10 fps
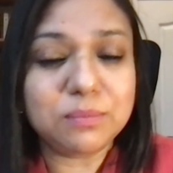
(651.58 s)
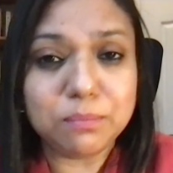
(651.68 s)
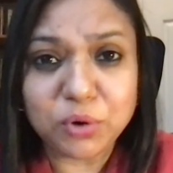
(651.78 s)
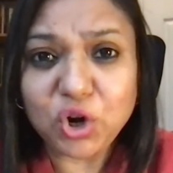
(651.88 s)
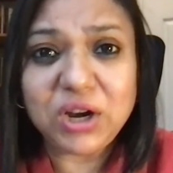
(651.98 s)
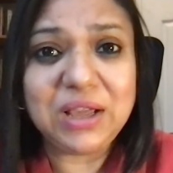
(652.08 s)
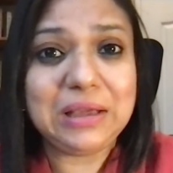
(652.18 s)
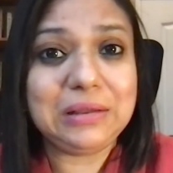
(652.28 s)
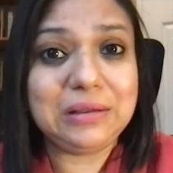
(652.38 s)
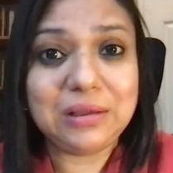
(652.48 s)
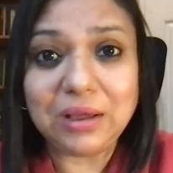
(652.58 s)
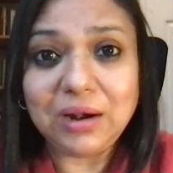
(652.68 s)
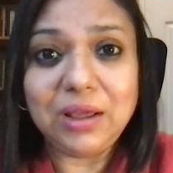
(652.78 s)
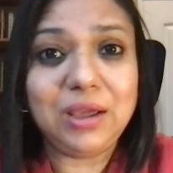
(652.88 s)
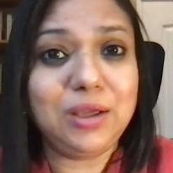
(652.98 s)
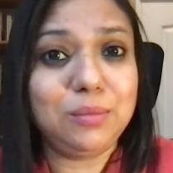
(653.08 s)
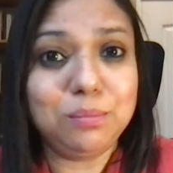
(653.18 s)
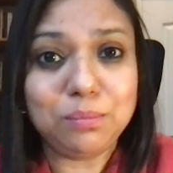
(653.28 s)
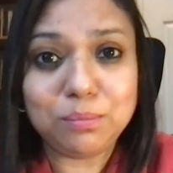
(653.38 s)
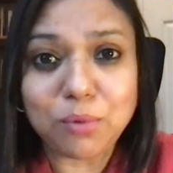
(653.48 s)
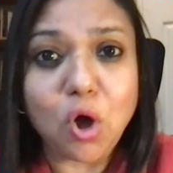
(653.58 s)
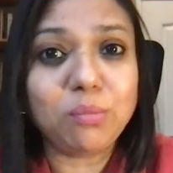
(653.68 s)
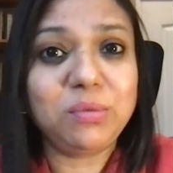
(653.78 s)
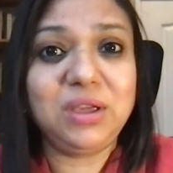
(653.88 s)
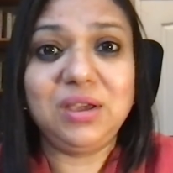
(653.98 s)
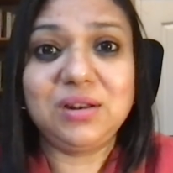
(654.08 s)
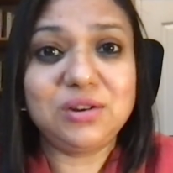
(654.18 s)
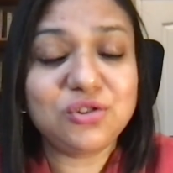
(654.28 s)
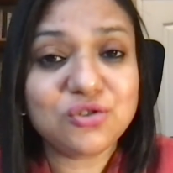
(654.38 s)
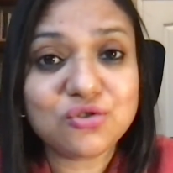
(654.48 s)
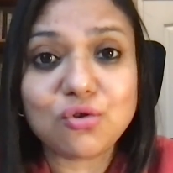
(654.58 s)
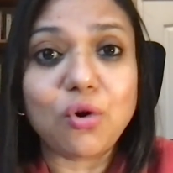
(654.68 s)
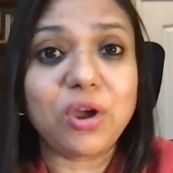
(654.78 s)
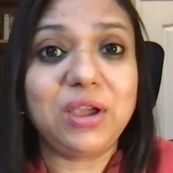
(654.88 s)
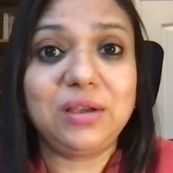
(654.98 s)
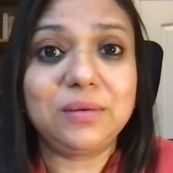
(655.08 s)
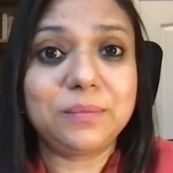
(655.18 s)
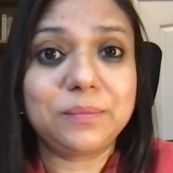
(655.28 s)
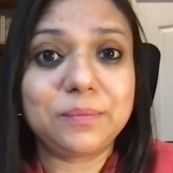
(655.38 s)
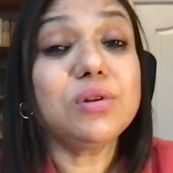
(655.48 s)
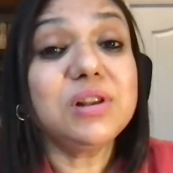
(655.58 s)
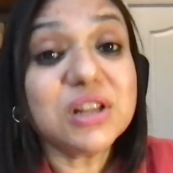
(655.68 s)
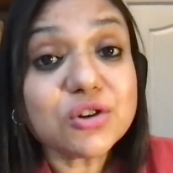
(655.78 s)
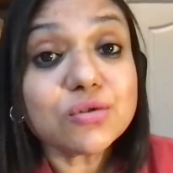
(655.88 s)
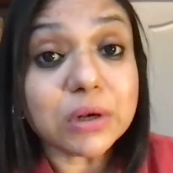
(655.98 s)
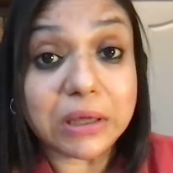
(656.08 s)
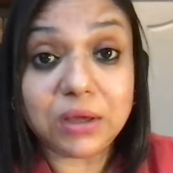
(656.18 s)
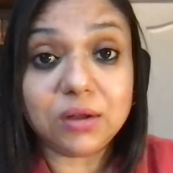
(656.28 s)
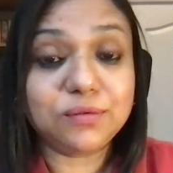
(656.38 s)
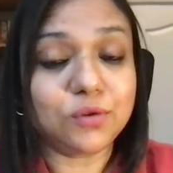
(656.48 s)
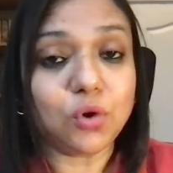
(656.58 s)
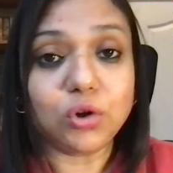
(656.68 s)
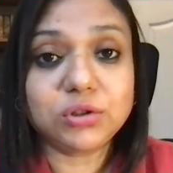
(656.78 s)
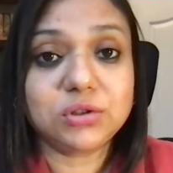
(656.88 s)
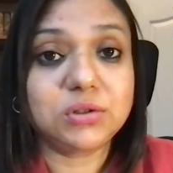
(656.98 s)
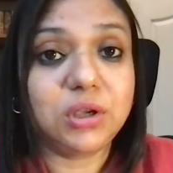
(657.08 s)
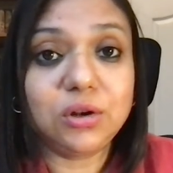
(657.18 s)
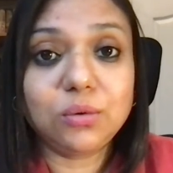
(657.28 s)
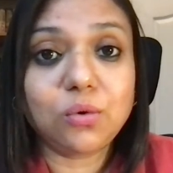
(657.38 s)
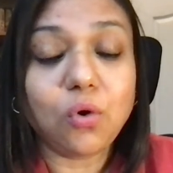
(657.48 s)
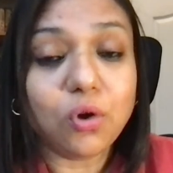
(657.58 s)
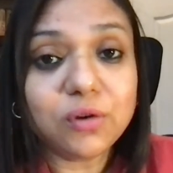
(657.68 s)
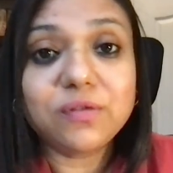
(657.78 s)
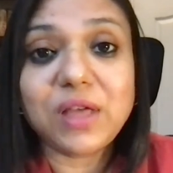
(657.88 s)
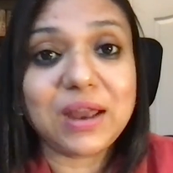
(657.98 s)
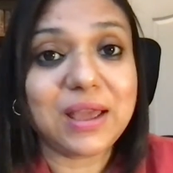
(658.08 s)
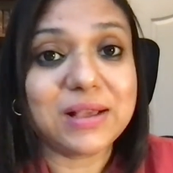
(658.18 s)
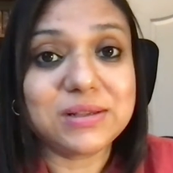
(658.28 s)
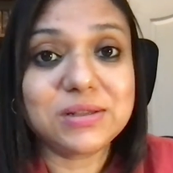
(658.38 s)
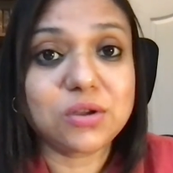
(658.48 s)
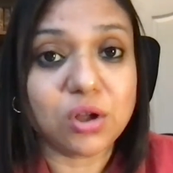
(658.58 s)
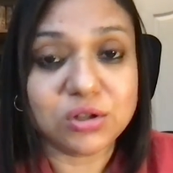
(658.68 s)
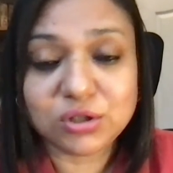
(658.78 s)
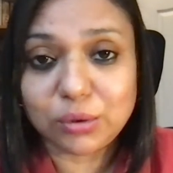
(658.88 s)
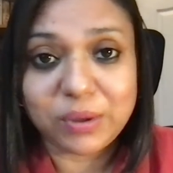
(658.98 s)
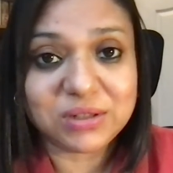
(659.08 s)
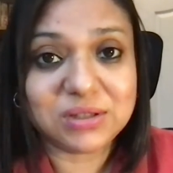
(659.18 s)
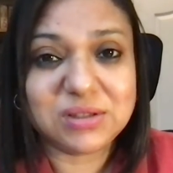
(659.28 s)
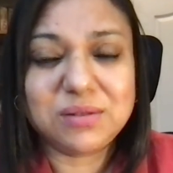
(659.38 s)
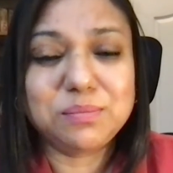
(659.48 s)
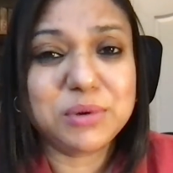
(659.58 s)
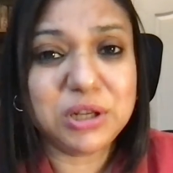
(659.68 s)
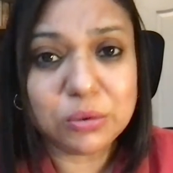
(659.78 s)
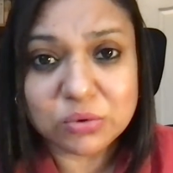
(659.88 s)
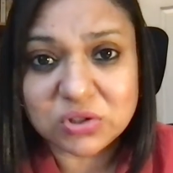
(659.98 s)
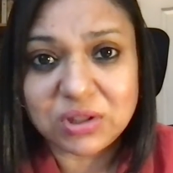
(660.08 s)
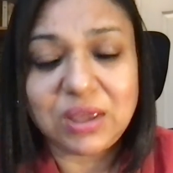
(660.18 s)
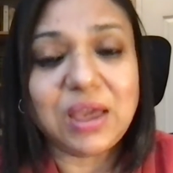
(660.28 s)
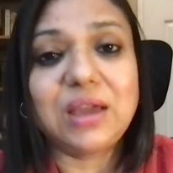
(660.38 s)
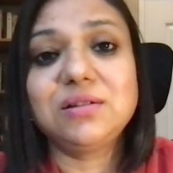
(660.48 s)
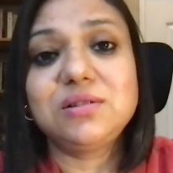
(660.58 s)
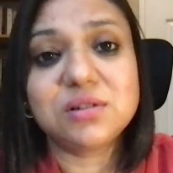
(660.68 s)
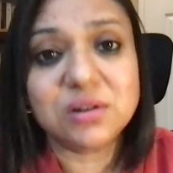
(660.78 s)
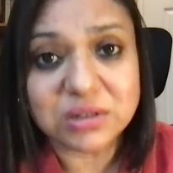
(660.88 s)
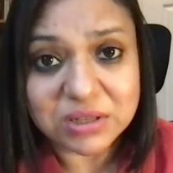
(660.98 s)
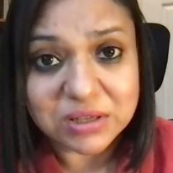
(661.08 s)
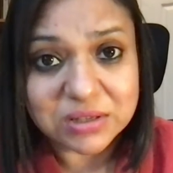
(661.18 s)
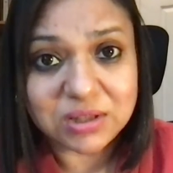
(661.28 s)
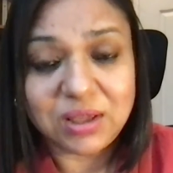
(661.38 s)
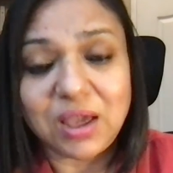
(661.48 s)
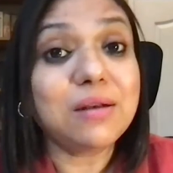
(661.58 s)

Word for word: burning, killing, bombing, and destroying naturally, of course, you know, all of that has its consequences. It pollutes the air, it dirties the air.